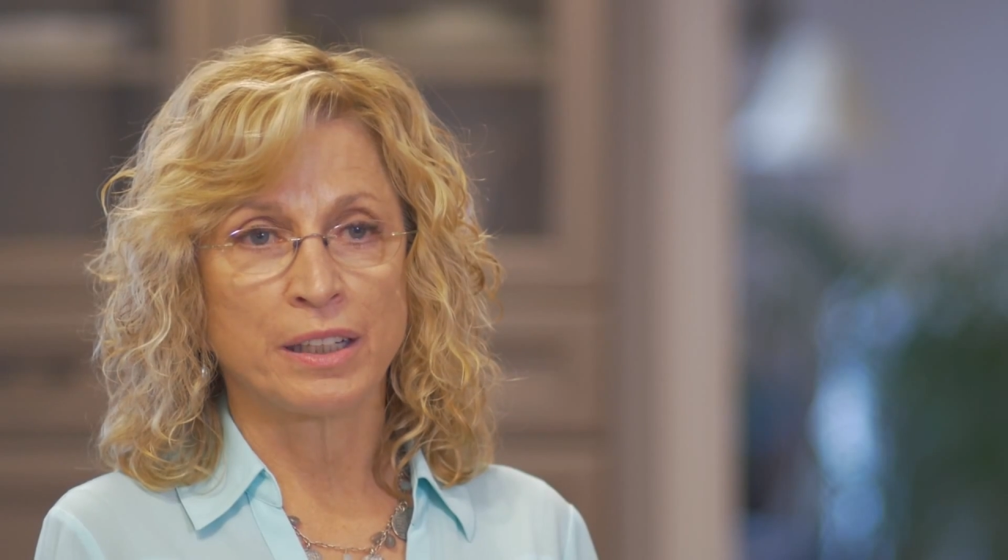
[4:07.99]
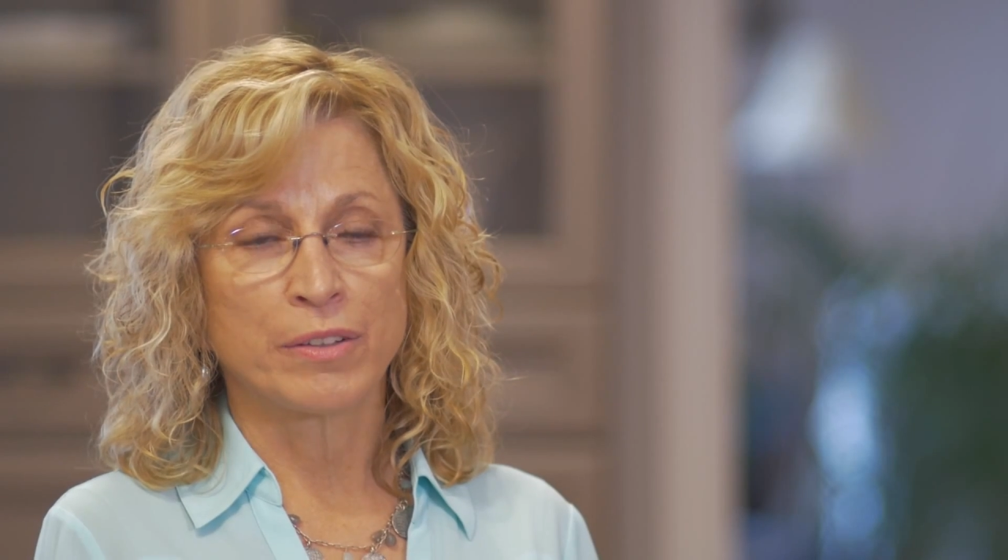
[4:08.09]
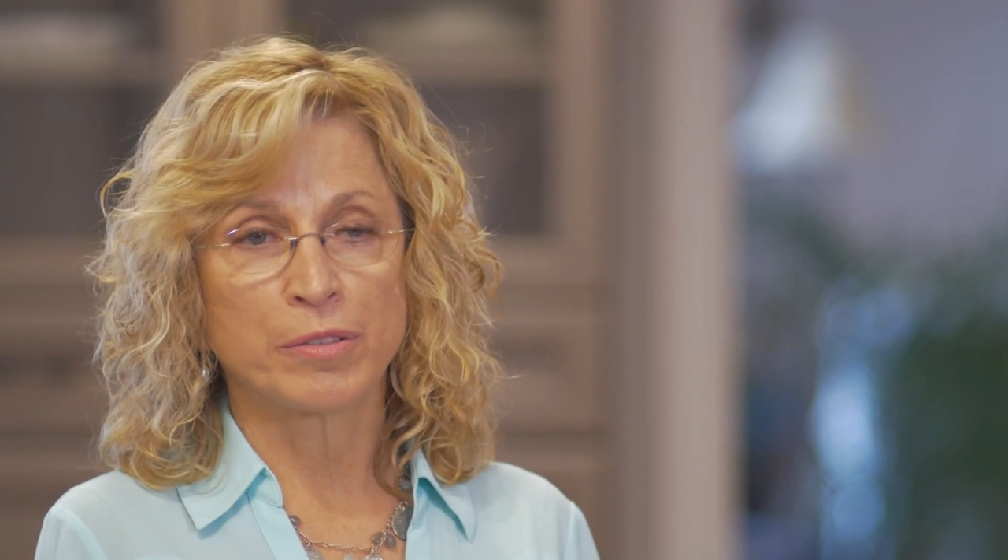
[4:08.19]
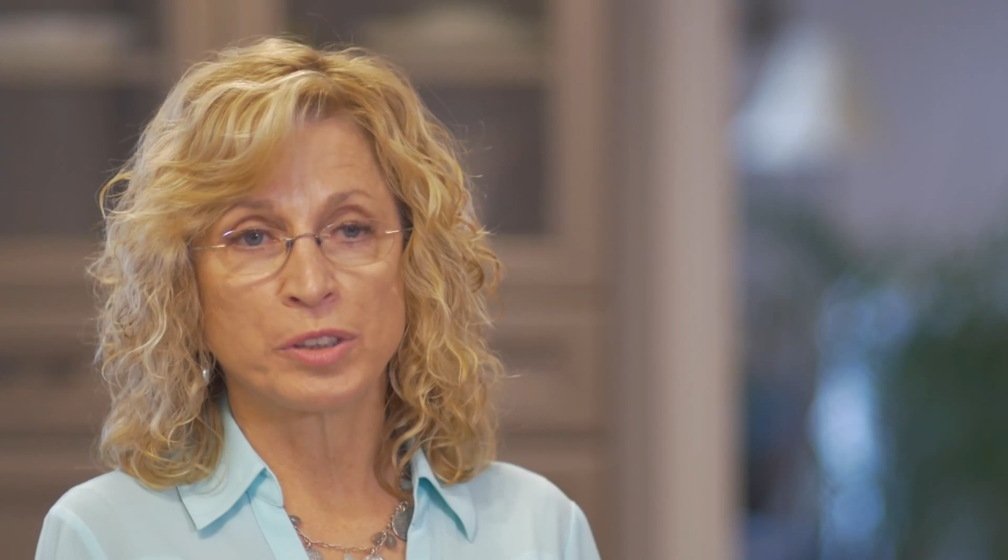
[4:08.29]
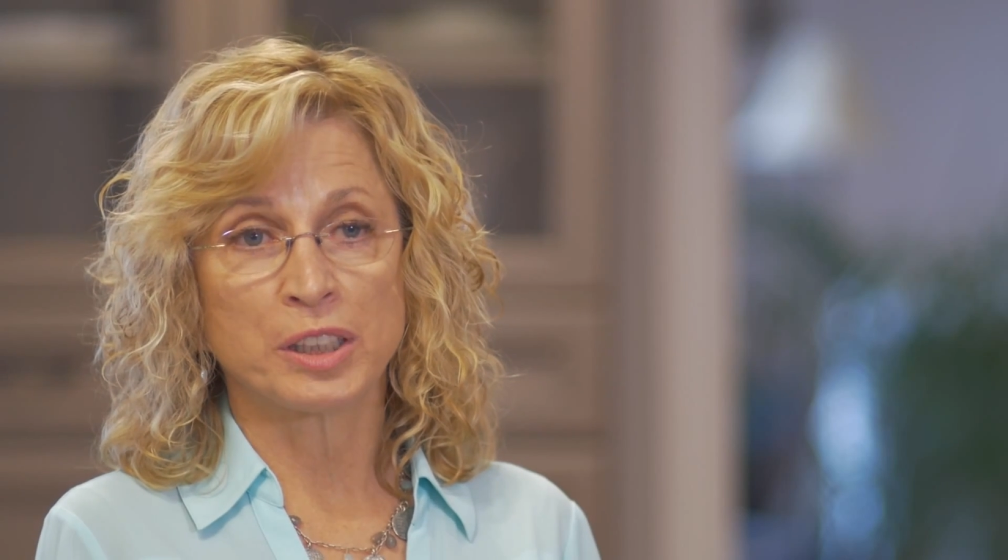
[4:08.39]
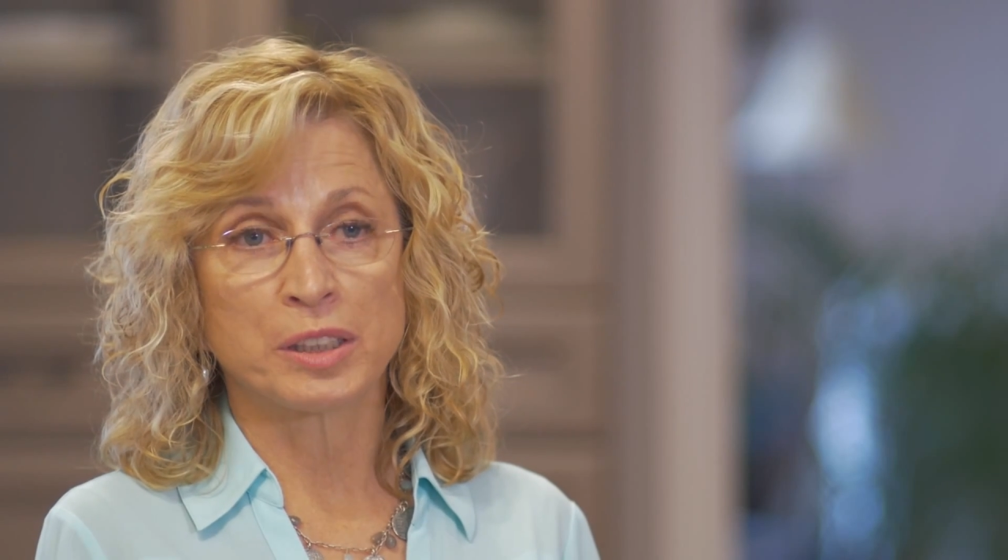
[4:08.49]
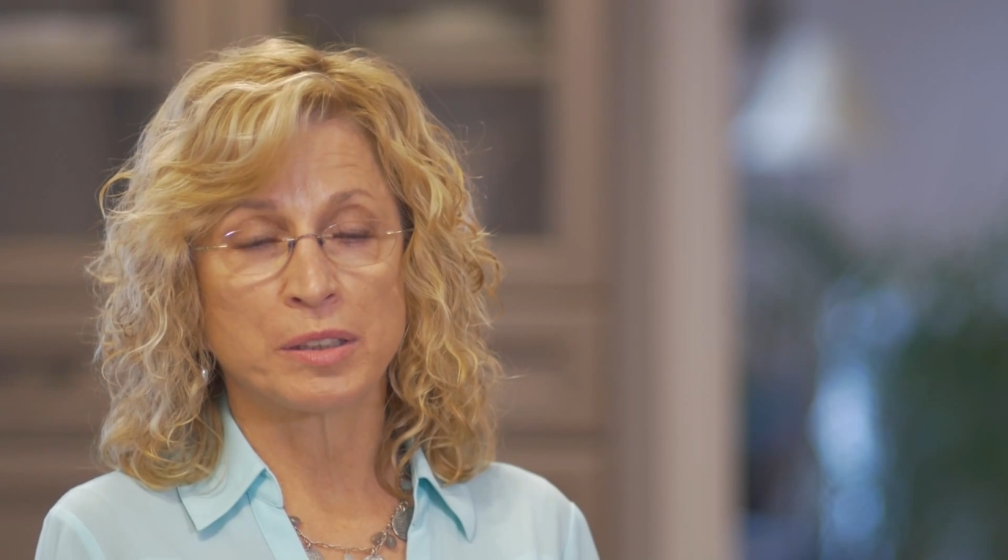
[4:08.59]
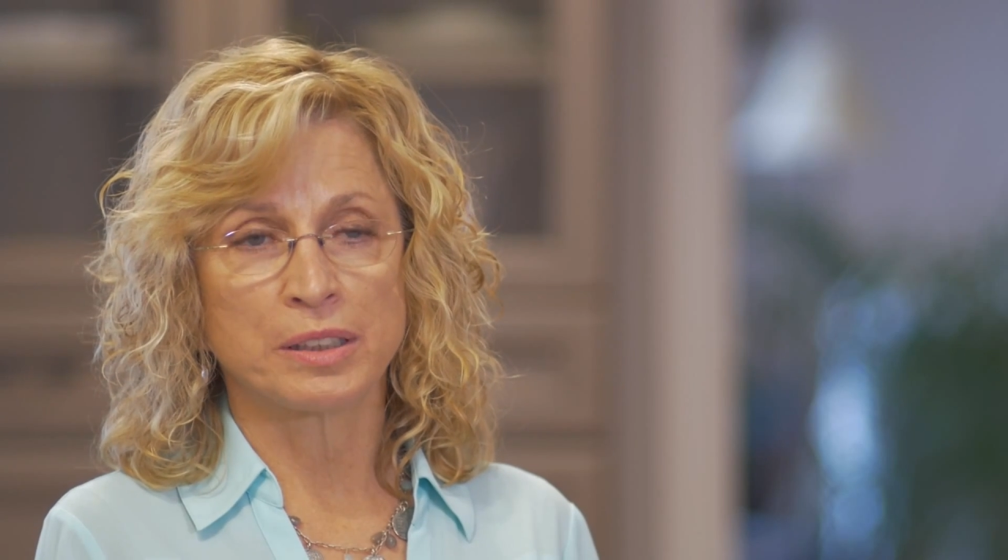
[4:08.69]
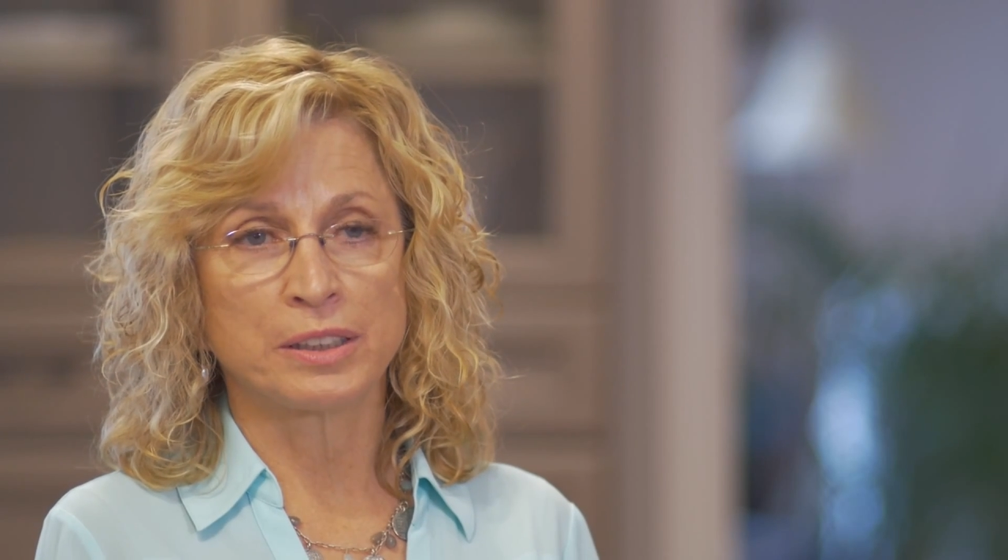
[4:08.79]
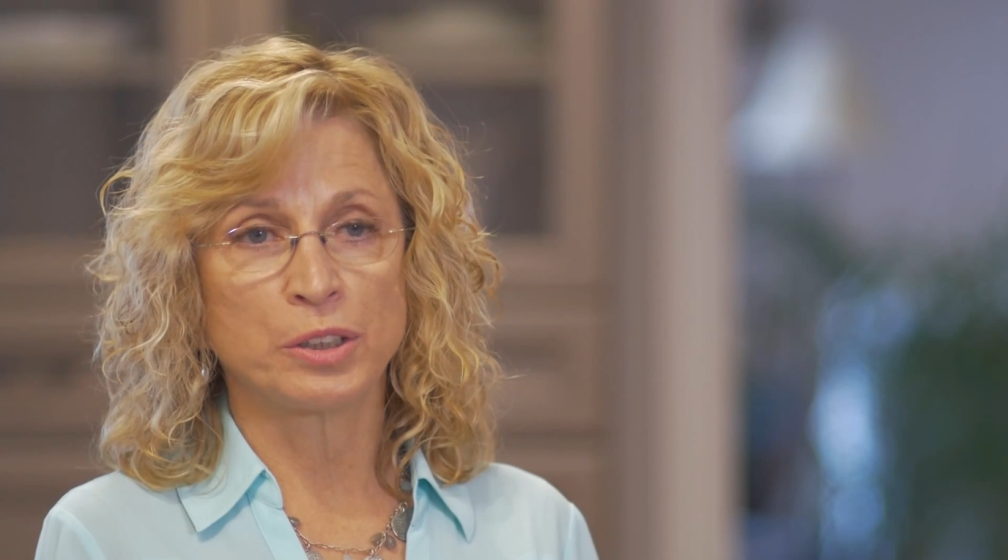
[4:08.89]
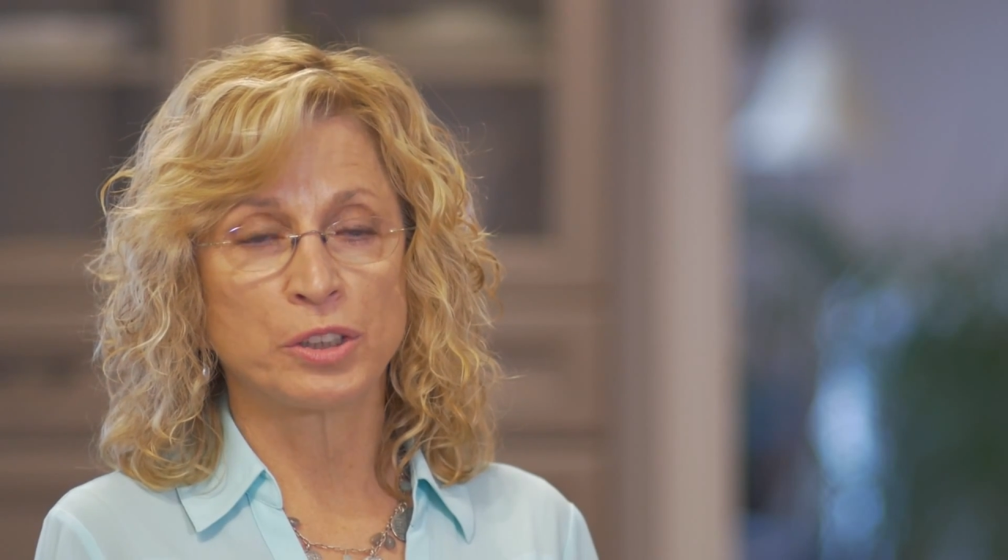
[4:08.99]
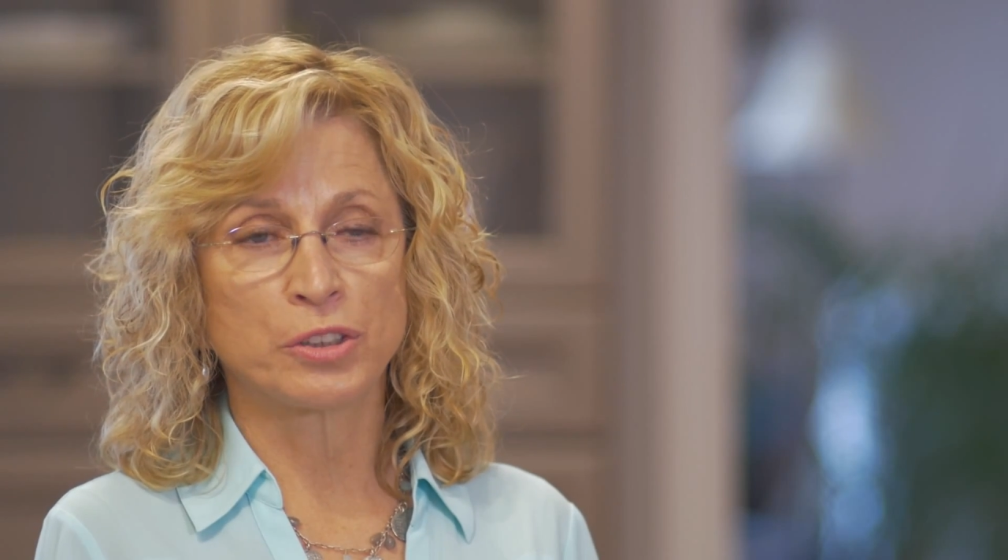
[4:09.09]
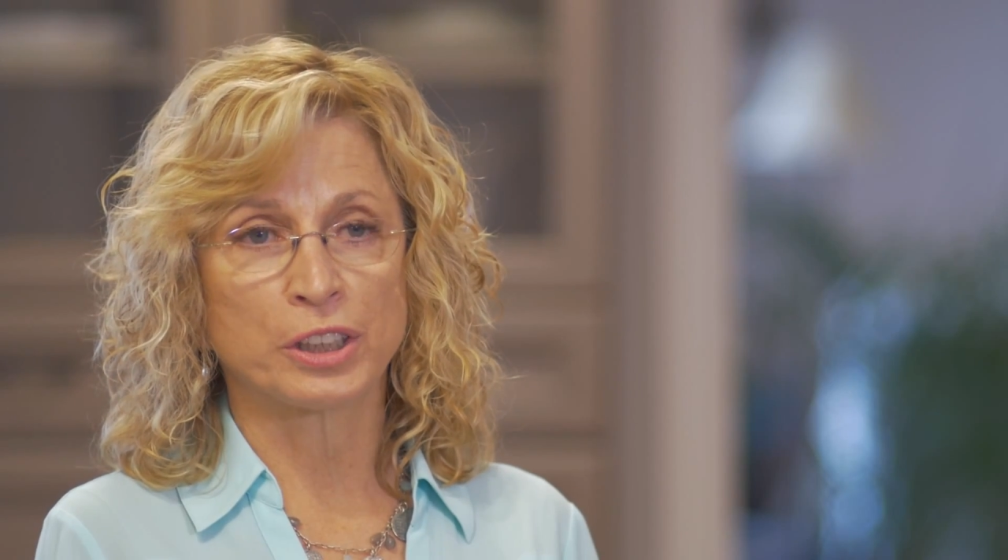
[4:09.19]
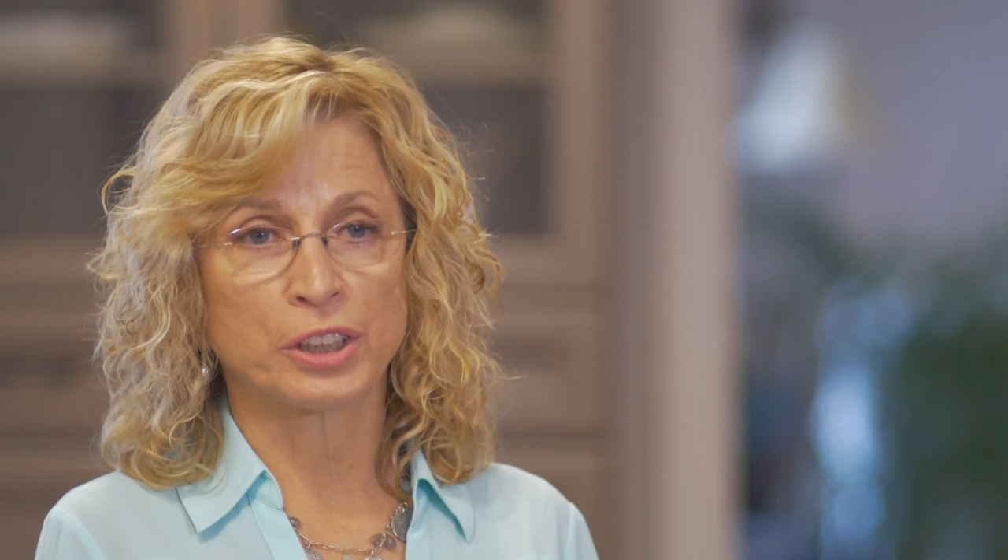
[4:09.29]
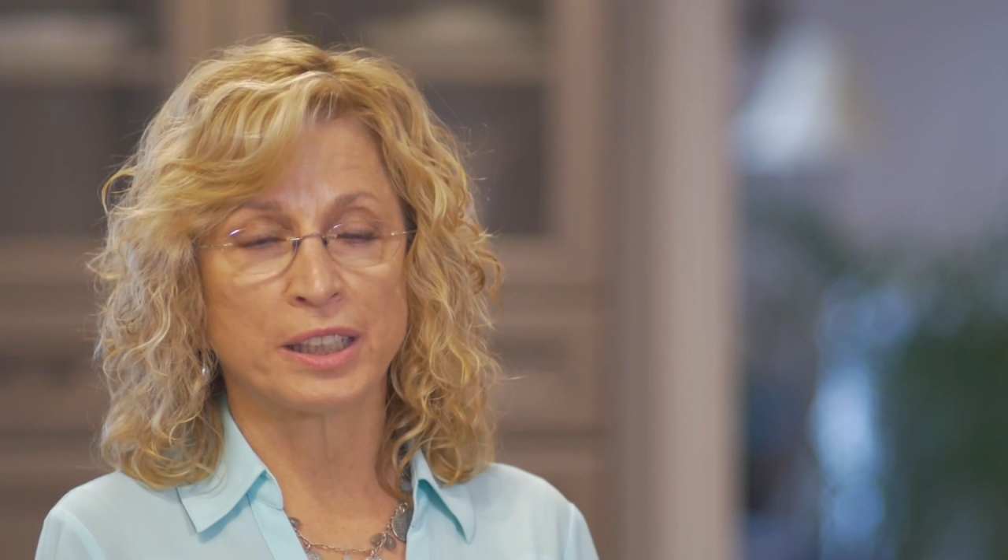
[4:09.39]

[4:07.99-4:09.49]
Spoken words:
from just tooth structure